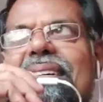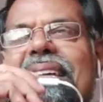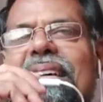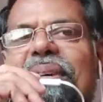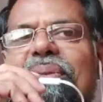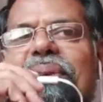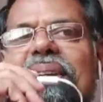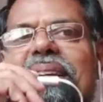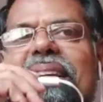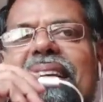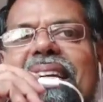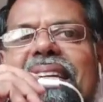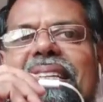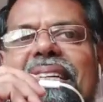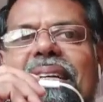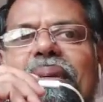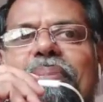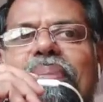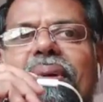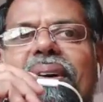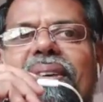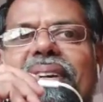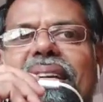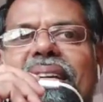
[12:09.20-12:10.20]
will get that
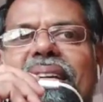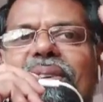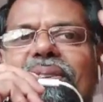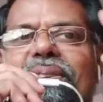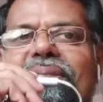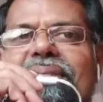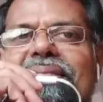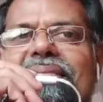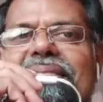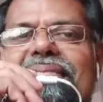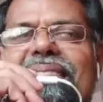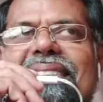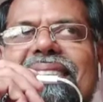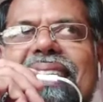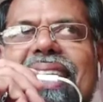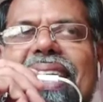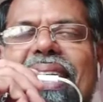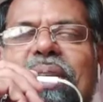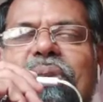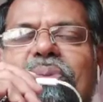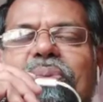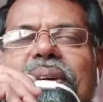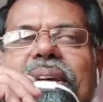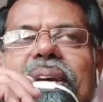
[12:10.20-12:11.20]
power,
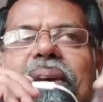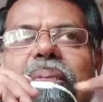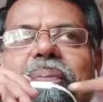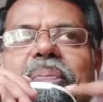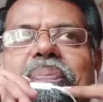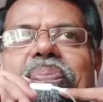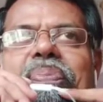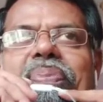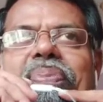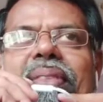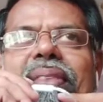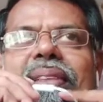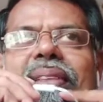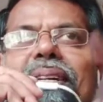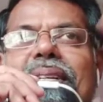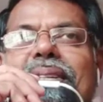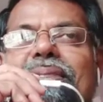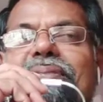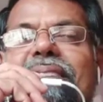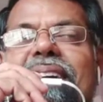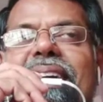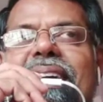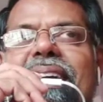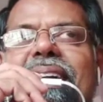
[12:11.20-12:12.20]
that way. There is
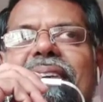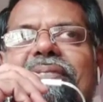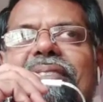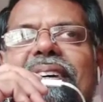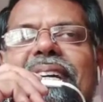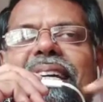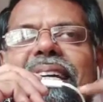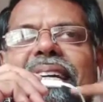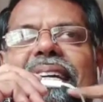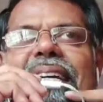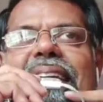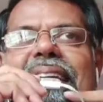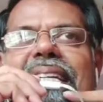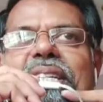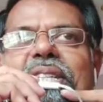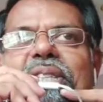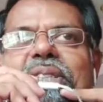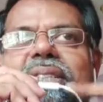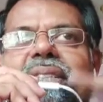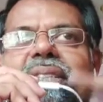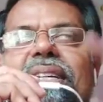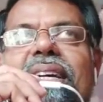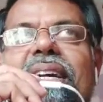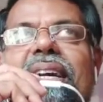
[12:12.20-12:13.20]
only one
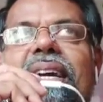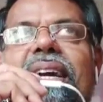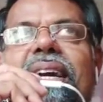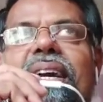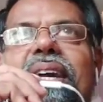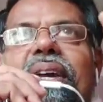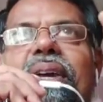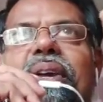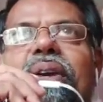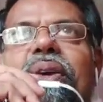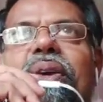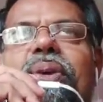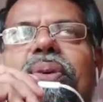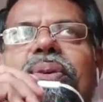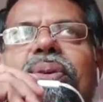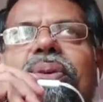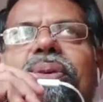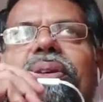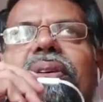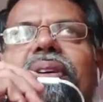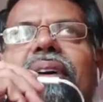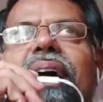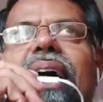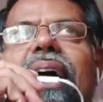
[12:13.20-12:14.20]
condition.
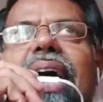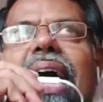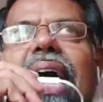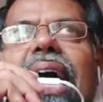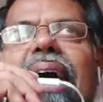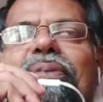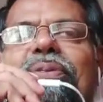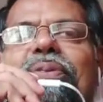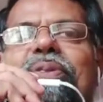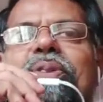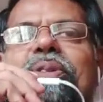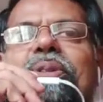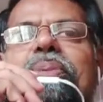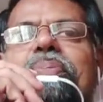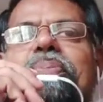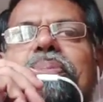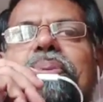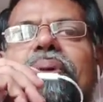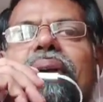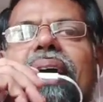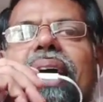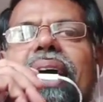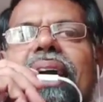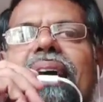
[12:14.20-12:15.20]
You have to
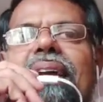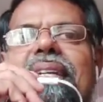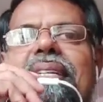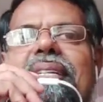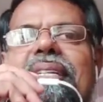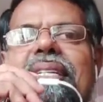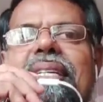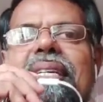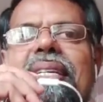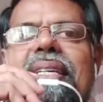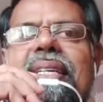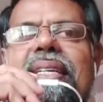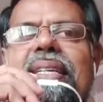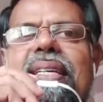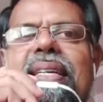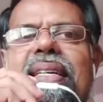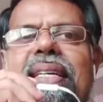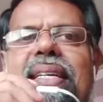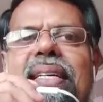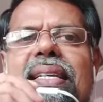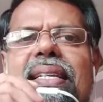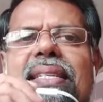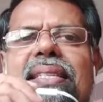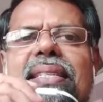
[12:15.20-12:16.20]

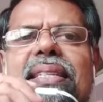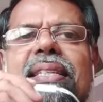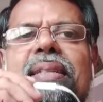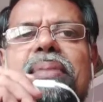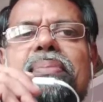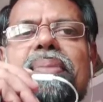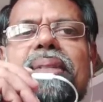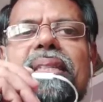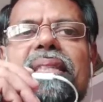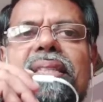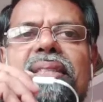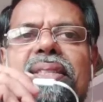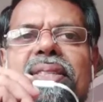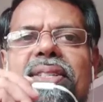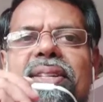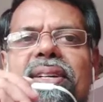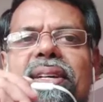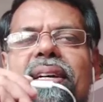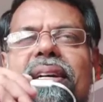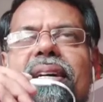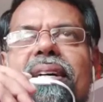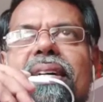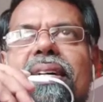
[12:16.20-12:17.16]
practice that mantra.